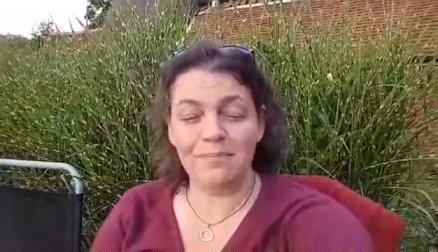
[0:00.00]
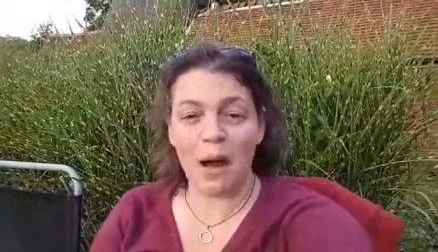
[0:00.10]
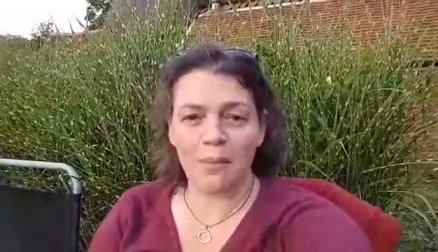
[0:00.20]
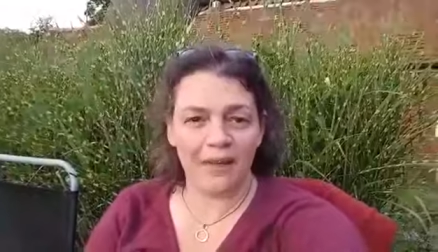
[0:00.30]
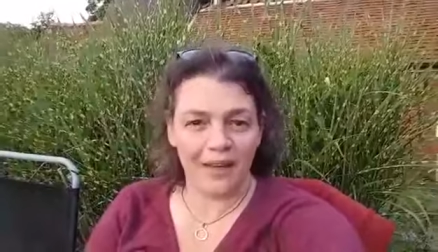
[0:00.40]

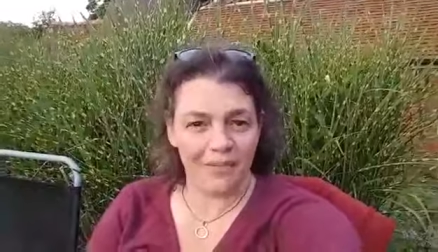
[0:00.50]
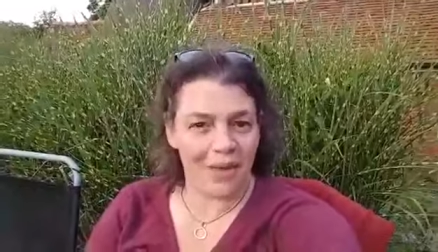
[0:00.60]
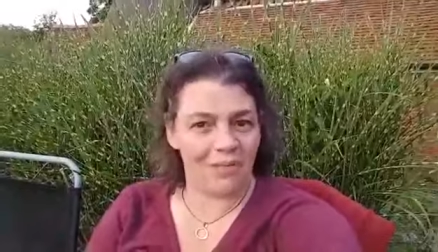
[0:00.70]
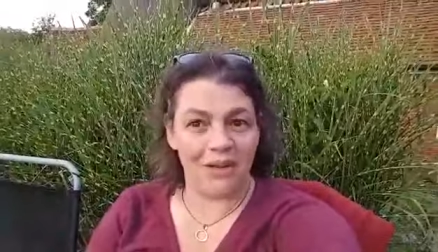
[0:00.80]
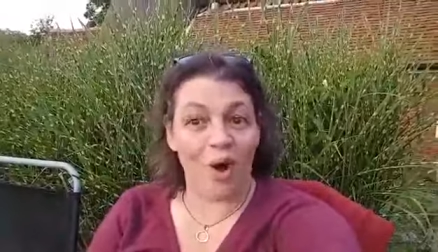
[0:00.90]
Public
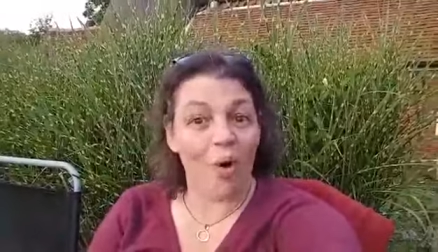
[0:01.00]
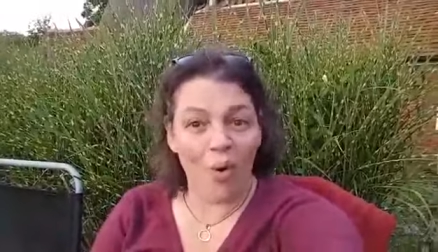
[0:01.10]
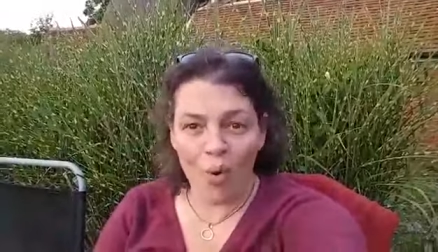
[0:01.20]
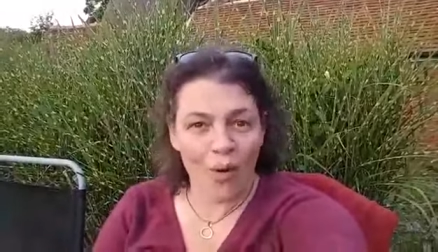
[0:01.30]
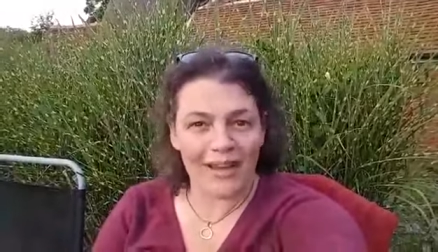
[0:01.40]
commitment
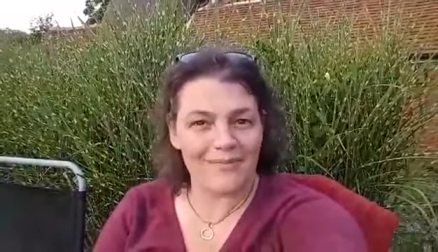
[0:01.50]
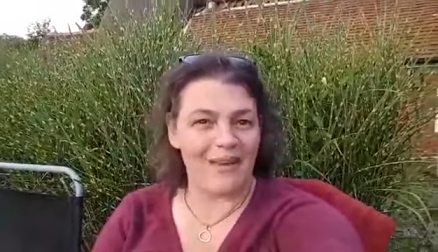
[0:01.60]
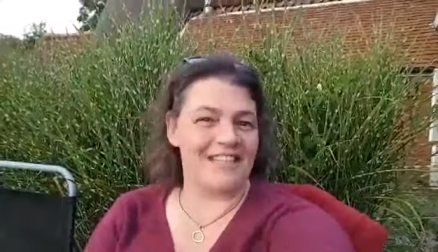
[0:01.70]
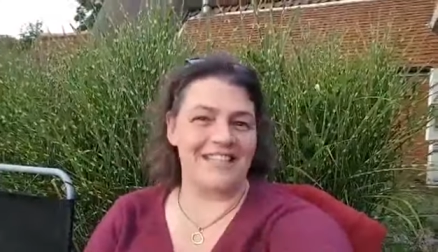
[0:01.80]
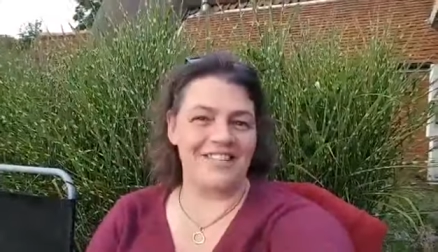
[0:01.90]
always
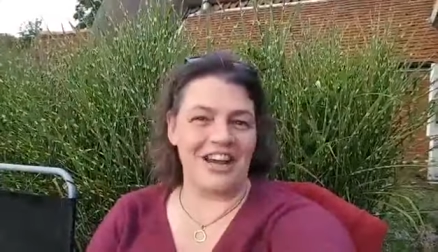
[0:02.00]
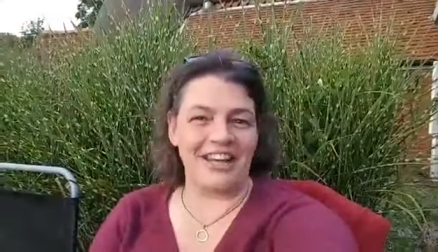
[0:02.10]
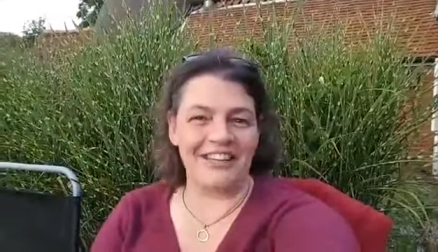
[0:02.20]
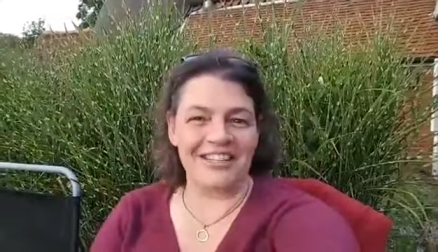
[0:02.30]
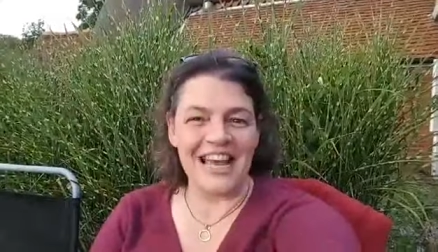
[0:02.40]
makes a
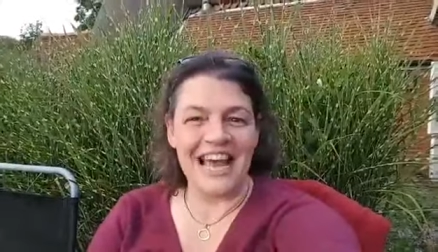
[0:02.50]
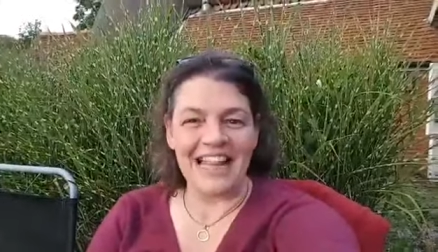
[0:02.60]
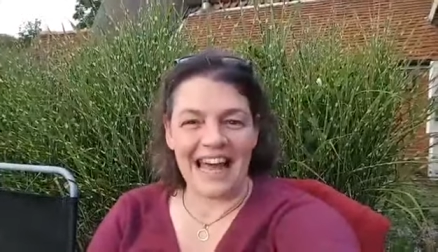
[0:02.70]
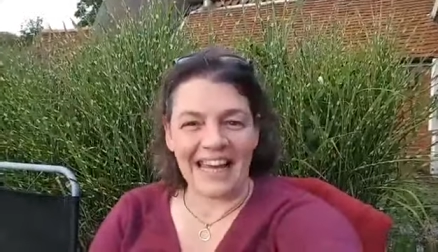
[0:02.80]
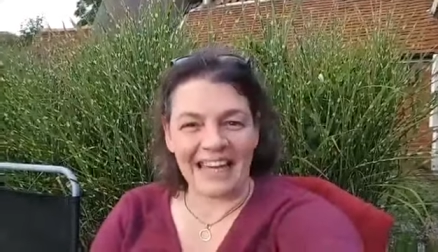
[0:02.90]
challenge
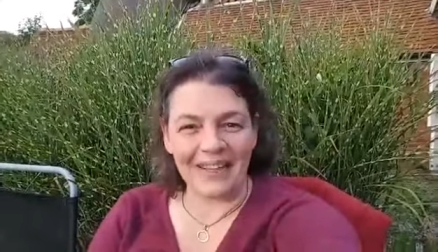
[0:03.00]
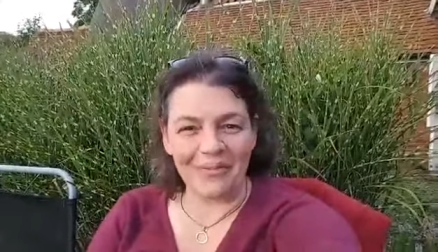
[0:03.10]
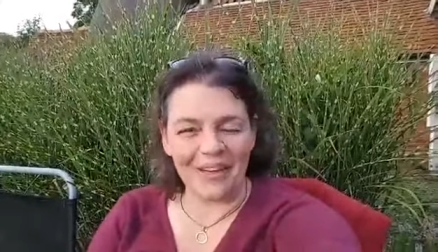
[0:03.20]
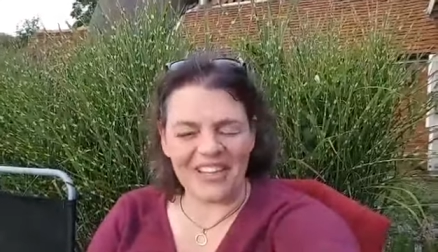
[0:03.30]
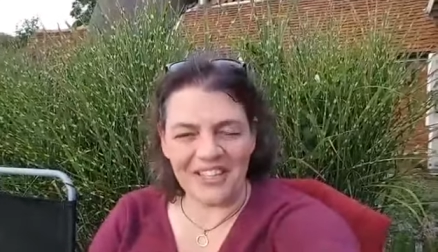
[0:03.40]
that little
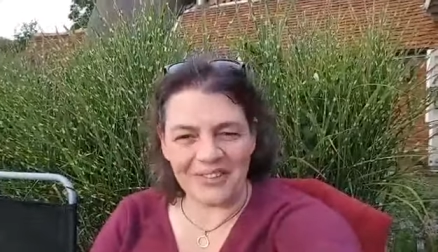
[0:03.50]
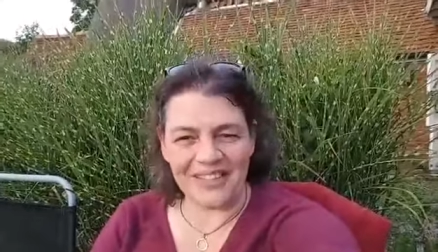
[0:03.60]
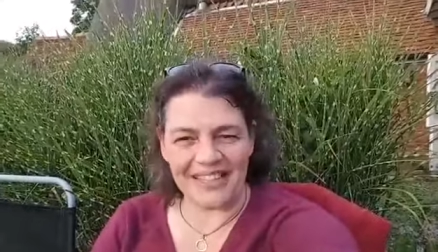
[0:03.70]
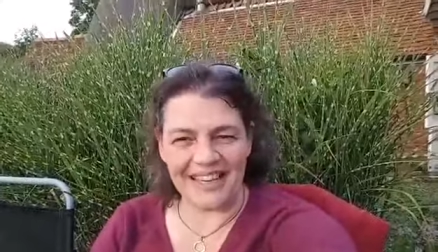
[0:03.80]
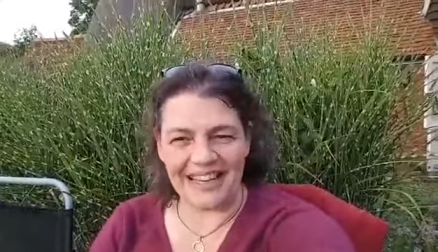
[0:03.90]
bit
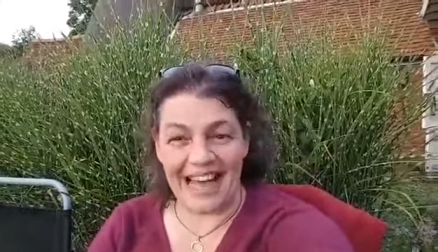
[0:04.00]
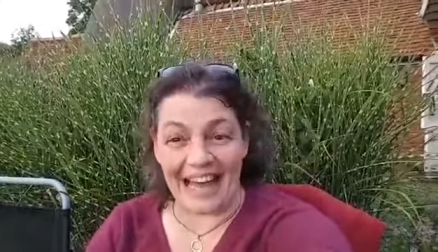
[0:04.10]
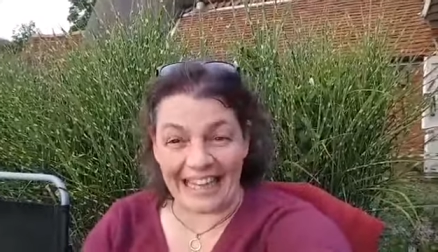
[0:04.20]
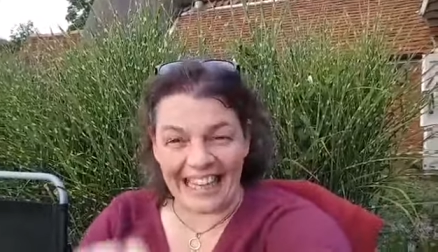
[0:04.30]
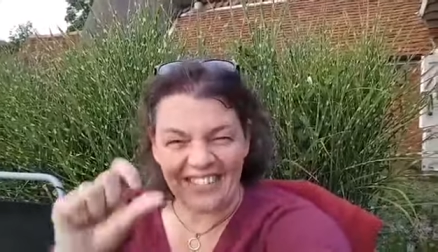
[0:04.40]
juicier
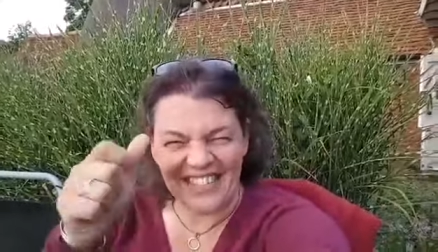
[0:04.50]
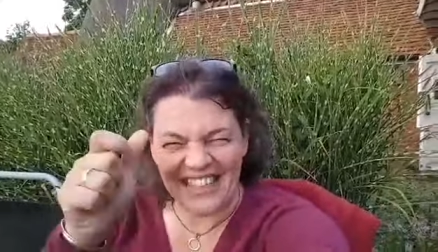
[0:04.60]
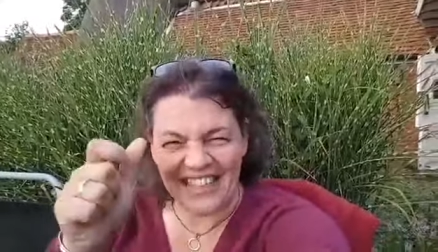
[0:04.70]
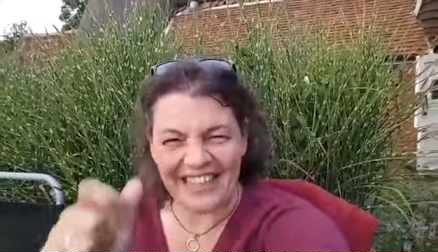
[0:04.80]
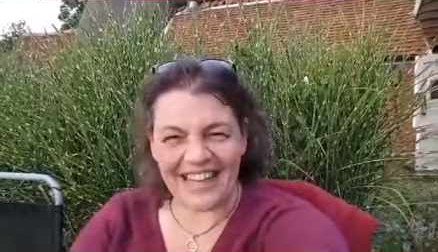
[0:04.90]
and gives it
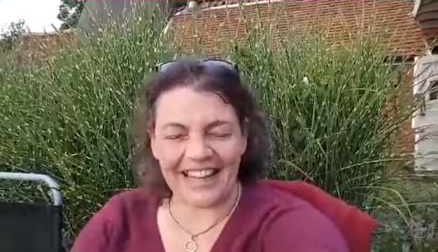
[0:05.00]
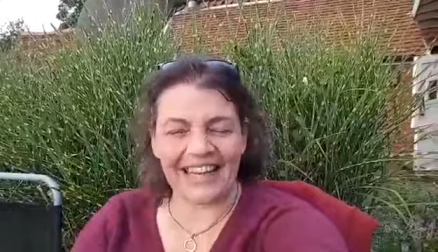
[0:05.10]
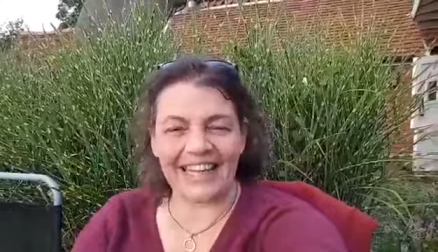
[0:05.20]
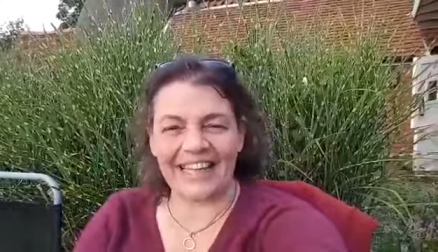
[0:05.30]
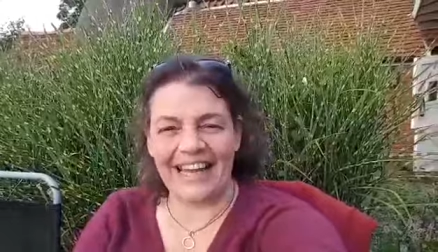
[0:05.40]
another
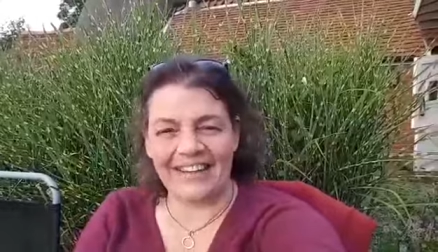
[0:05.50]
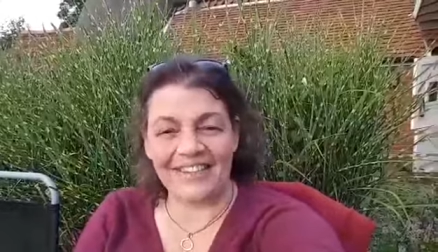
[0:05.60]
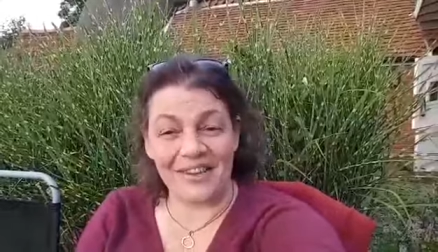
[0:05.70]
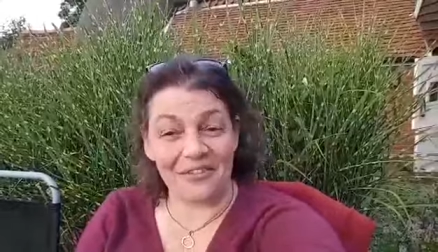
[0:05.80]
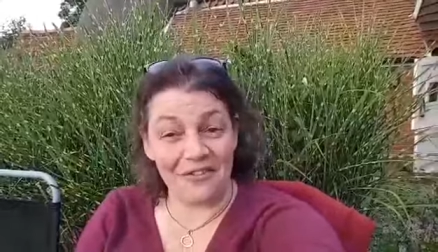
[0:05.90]
little edge.
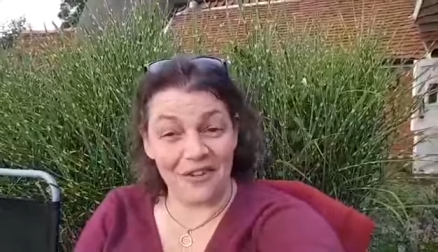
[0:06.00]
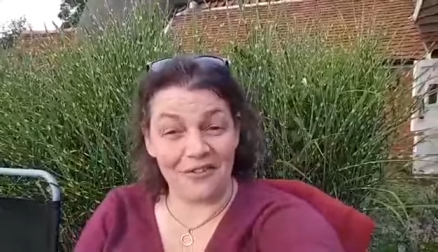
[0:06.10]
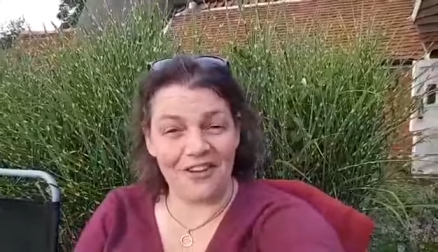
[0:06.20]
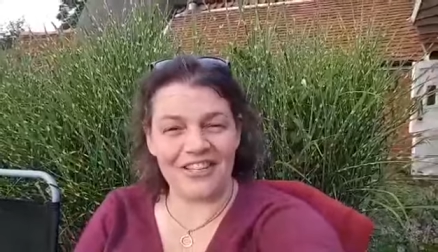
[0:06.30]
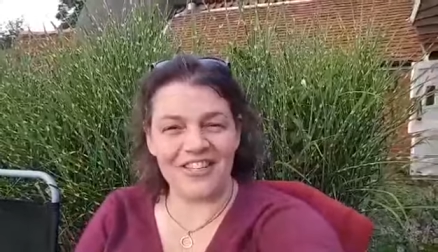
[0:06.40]
So feel
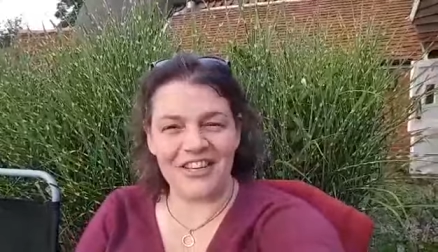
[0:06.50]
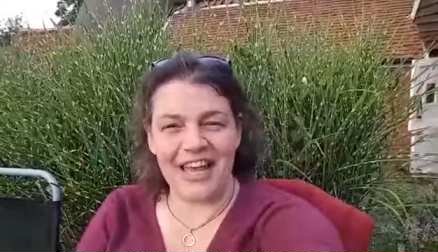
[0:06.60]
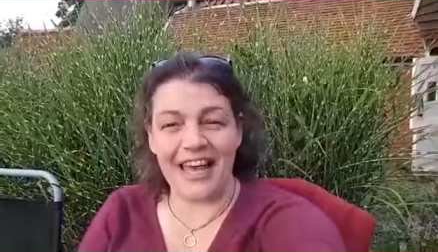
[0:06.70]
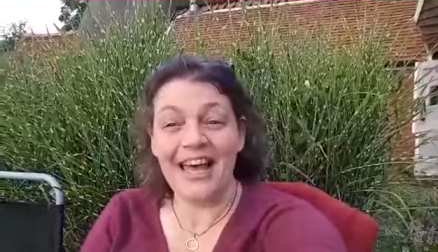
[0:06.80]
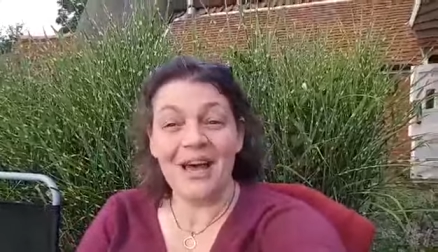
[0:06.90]
free to
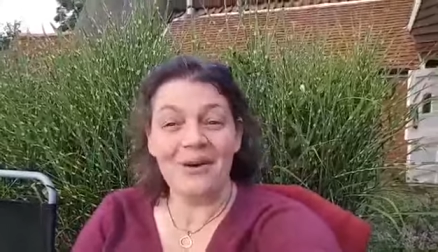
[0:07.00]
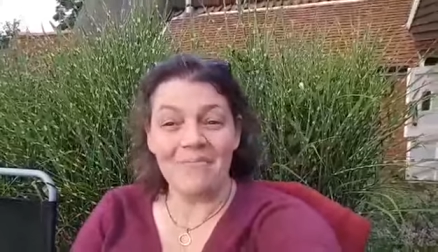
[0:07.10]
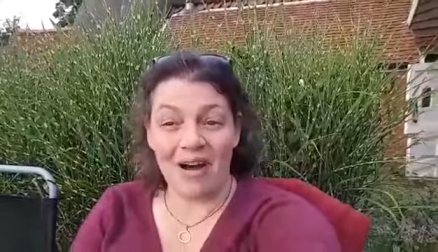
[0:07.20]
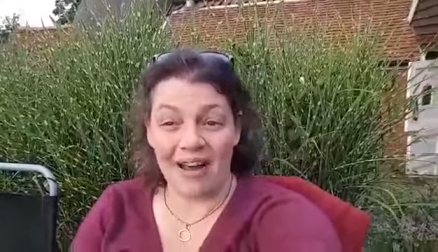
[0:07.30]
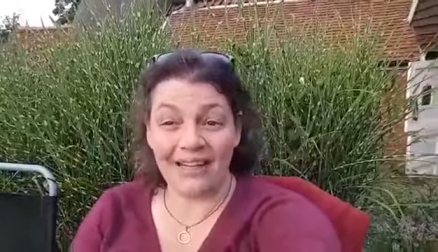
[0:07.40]
share
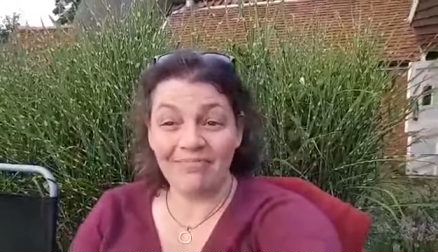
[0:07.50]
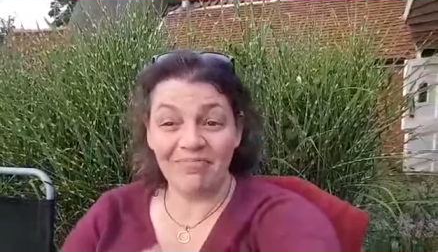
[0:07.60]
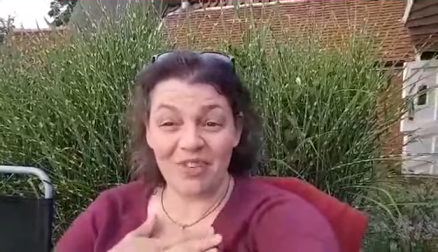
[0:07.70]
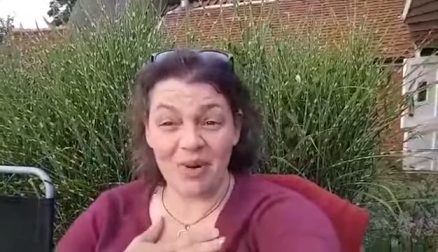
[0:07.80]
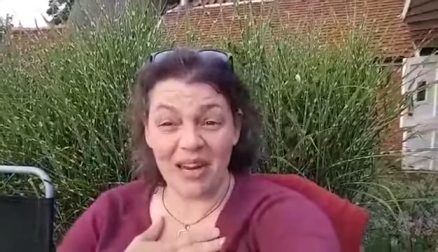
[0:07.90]
mine,
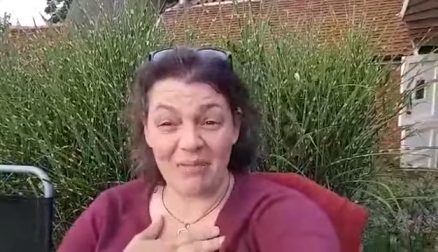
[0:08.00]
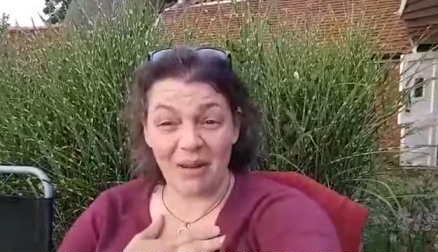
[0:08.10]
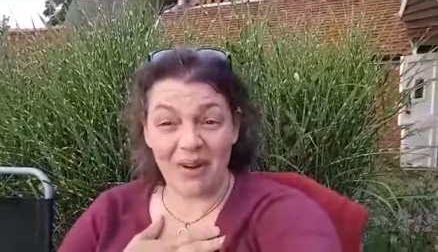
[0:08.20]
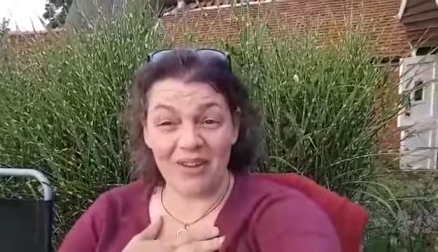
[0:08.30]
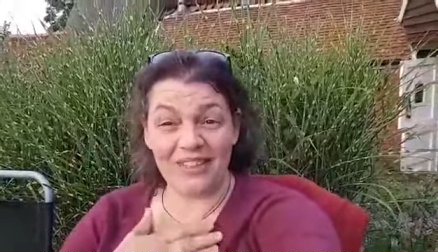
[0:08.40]
20
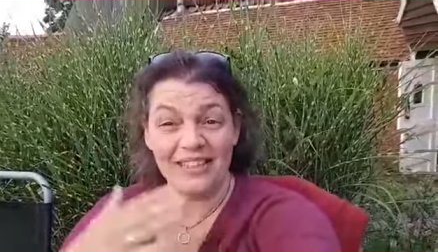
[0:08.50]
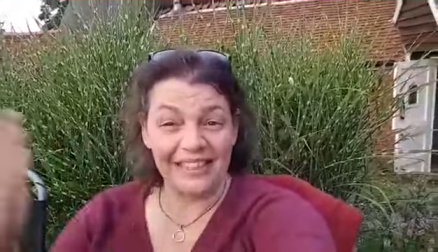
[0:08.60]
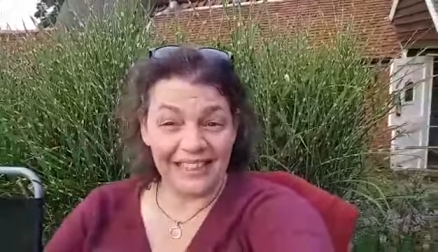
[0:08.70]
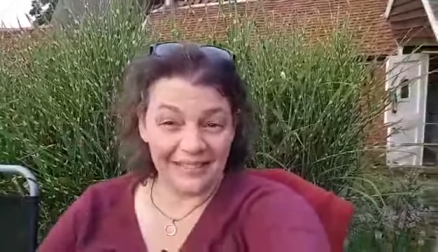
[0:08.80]
blogs